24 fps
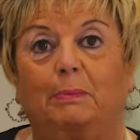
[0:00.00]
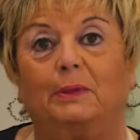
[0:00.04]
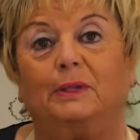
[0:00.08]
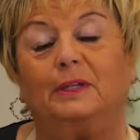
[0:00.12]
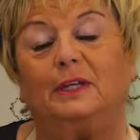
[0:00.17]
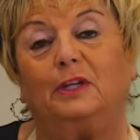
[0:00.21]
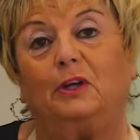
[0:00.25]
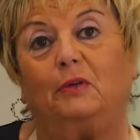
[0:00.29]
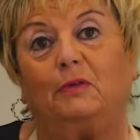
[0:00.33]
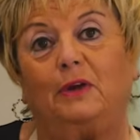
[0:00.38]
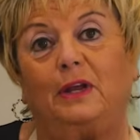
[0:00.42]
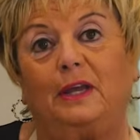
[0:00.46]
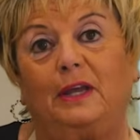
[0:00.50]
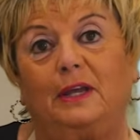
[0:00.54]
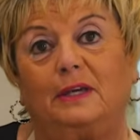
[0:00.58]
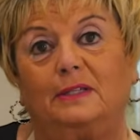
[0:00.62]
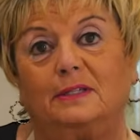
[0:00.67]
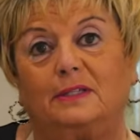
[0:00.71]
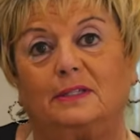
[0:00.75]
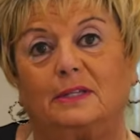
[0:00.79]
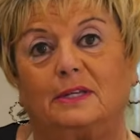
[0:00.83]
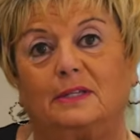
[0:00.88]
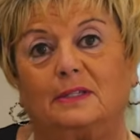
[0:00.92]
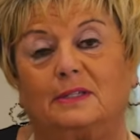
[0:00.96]

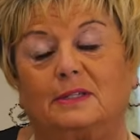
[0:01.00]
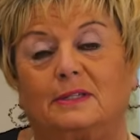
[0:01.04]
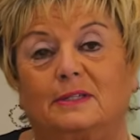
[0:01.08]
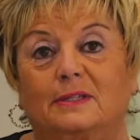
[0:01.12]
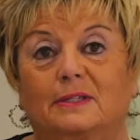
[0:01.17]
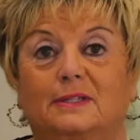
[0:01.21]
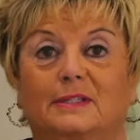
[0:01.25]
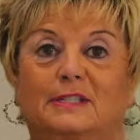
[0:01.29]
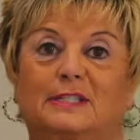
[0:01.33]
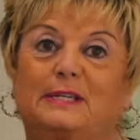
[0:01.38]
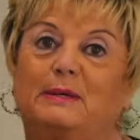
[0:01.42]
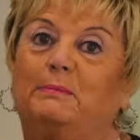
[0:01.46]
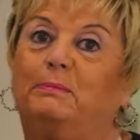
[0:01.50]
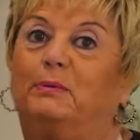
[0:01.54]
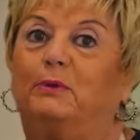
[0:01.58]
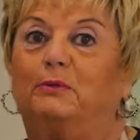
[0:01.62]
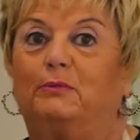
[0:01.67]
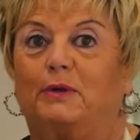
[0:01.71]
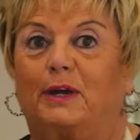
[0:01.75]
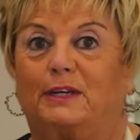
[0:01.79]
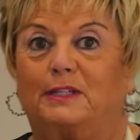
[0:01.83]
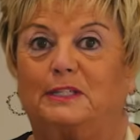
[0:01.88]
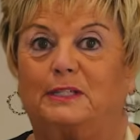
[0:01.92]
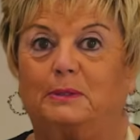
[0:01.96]
ingredients, simple
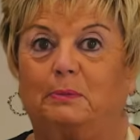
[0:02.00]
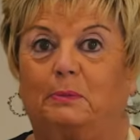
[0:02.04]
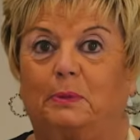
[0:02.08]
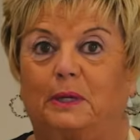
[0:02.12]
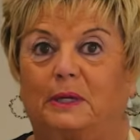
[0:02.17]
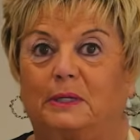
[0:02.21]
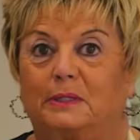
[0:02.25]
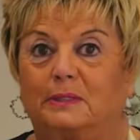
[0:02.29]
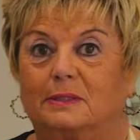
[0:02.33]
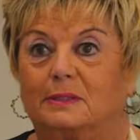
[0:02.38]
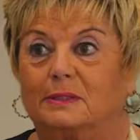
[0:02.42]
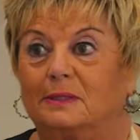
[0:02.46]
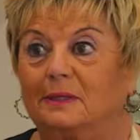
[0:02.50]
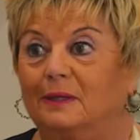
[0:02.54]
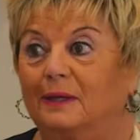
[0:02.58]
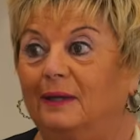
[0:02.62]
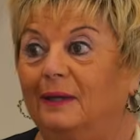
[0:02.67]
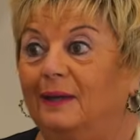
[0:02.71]
recipes.